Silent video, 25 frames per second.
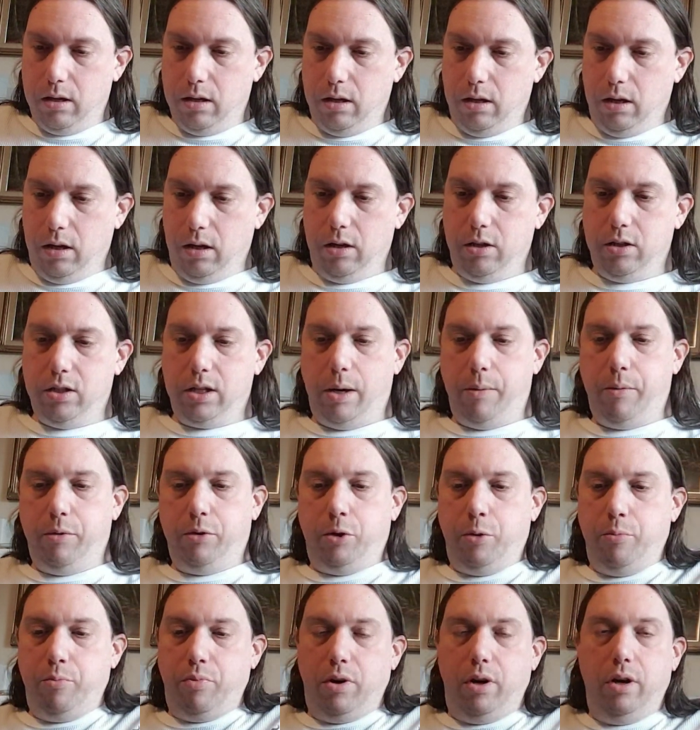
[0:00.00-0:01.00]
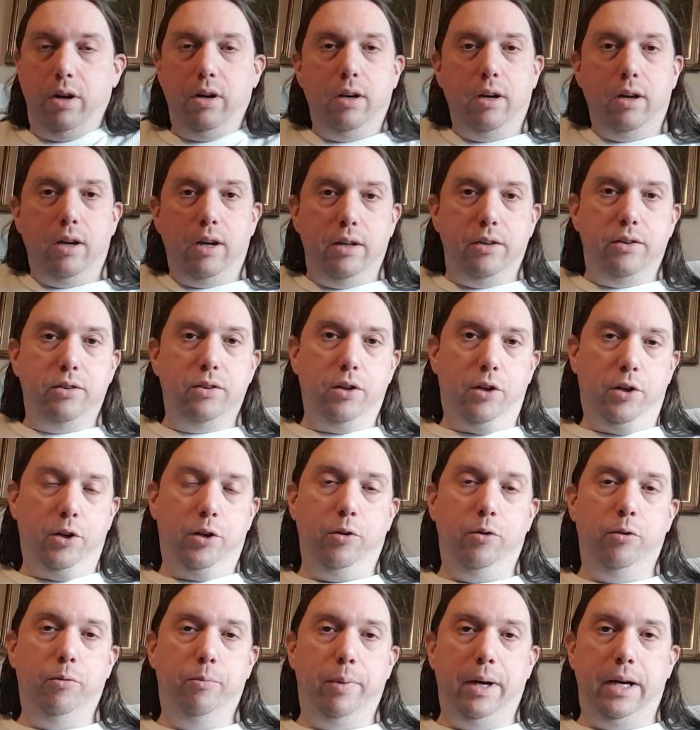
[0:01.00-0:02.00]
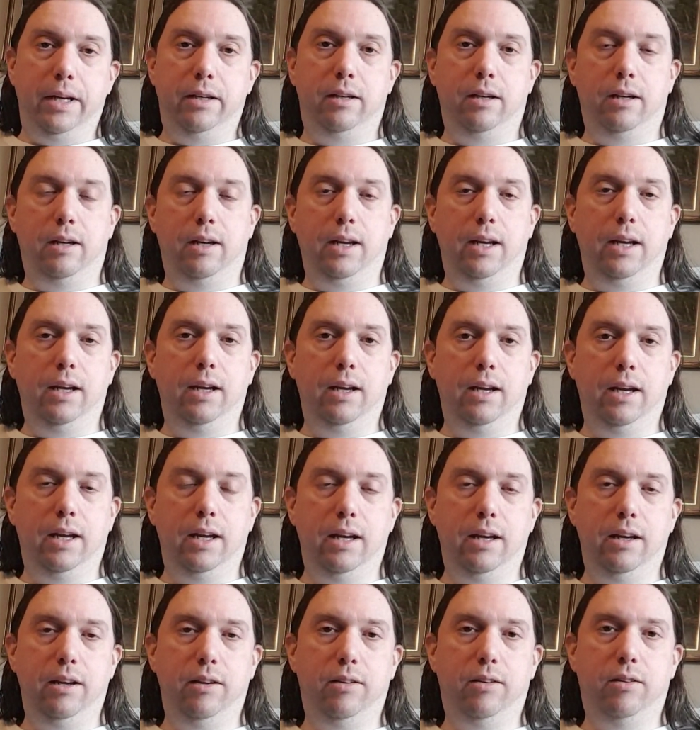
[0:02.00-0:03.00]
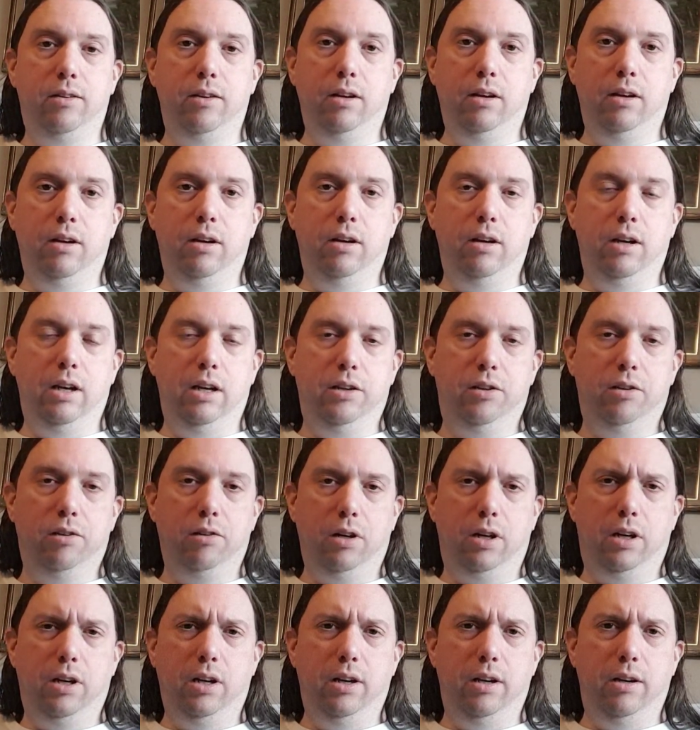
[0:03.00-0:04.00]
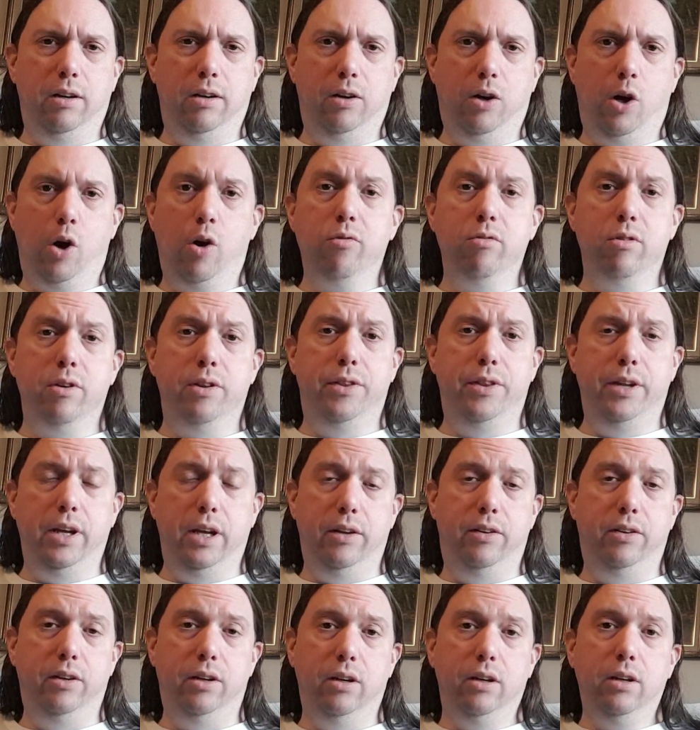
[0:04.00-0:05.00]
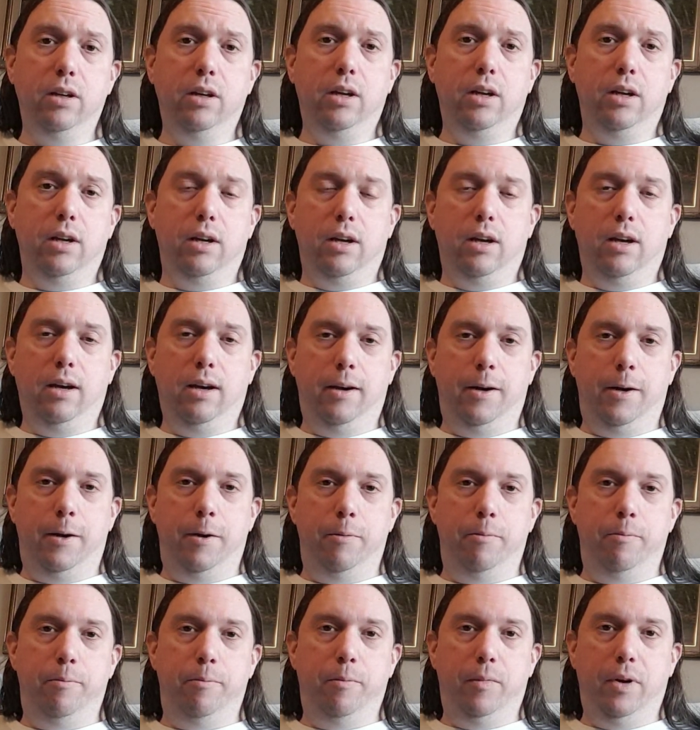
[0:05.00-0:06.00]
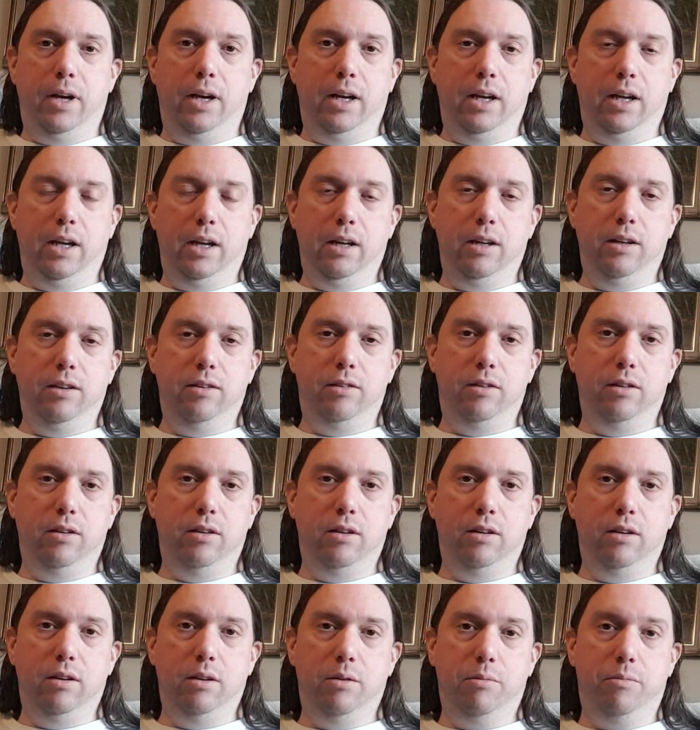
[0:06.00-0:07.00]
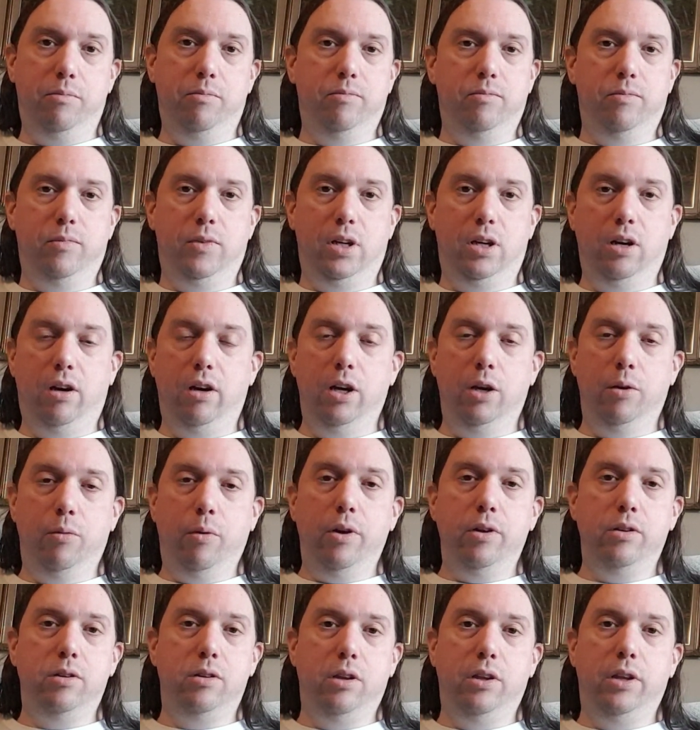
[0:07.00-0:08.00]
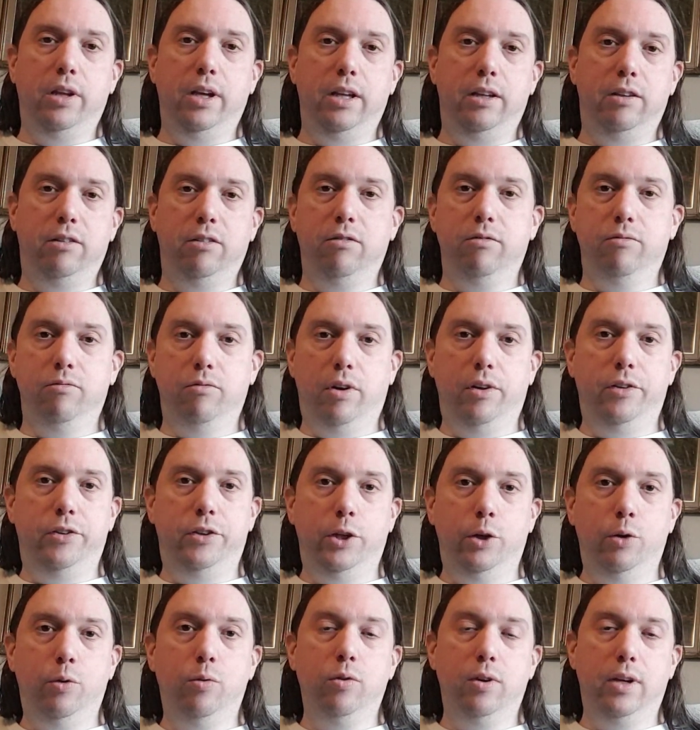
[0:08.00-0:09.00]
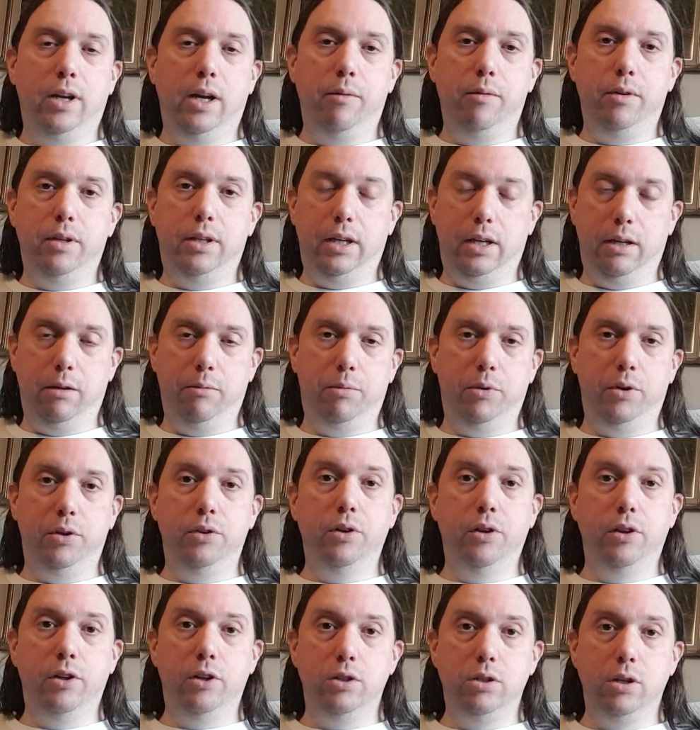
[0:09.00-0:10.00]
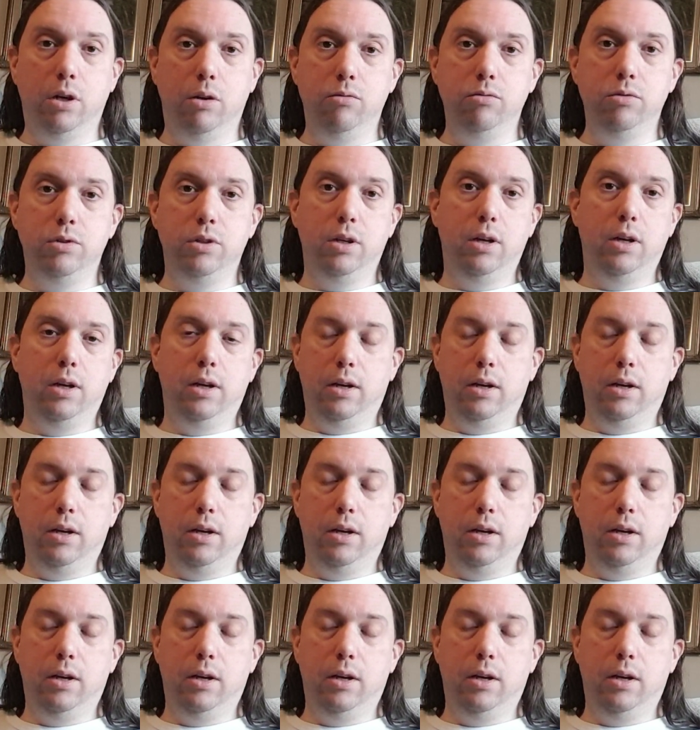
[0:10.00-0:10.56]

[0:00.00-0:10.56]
Seamus O'Brien as Sardu. Basically, he's it's like a horror theatre, and he's the guy who owns the theatre and runs it all and everything, puts on the shows.